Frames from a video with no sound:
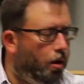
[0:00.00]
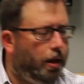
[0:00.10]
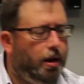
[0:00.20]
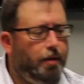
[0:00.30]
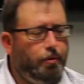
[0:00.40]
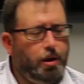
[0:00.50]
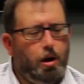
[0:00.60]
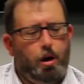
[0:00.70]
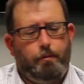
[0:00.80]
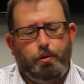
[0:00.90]
In every
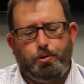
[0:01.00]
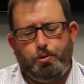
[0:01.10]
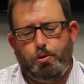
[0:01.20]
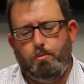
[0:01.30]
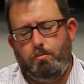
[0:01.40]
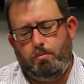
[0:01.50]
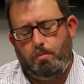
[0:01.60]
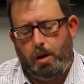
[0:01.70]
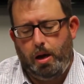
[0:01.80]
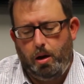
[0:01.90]
conference room
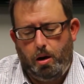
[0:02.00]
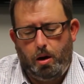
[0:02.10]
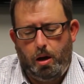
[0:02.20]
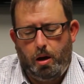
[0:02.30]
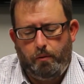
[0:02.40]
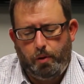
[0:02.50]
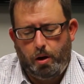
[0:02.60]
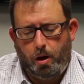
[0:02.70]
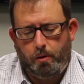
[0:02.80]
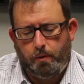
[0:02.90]
and in every
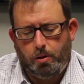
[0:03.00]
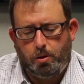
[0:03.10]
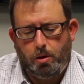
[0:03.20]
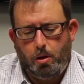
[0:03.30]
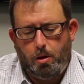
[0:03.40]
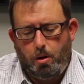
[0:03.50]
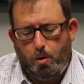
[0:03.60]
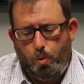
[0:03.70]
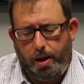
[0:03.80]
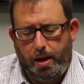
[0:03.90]
office,
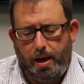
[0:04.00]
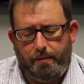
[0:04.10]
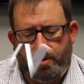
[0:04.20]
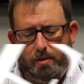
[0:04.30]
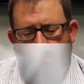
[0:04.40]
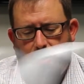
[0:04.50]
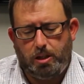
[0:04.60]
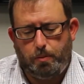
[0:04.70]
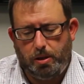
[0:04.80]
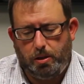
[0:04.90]
we have an
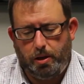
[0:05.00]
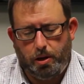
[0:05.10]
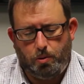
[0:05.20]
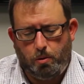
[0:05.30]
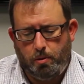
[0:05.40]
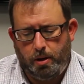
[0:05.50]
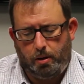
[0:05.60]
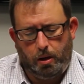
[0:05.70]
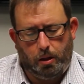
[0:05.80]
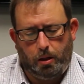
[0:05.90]
investment schedule that
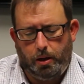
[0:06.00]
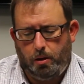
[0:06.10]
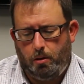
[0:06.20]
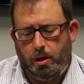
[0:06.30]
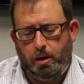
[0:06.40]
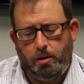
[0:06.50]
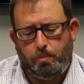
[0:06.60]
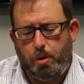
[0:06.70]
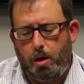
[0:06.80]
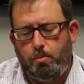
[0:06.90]
clearly is
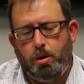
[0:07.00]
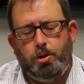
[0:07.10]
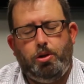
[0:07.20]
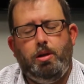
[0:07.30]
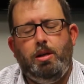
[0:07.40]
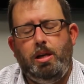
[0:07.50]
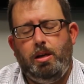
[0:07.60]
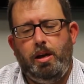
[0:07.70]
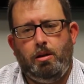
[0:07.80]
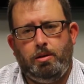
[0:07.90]
published and
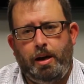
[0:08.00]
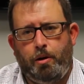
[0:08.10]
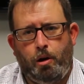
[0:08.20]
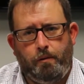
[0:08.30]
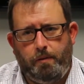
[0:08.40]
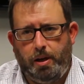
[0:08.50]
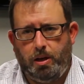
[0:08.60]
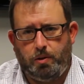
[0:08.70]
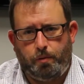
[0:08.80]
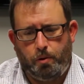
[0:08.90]
details out our
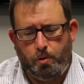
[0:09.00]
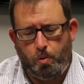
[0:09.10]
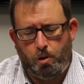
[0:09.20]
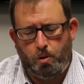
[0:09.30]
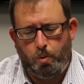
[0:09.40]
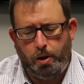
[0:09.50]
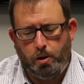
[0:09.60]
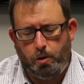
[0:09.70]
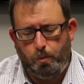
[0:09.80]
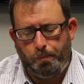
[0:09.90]
fees for the work we do.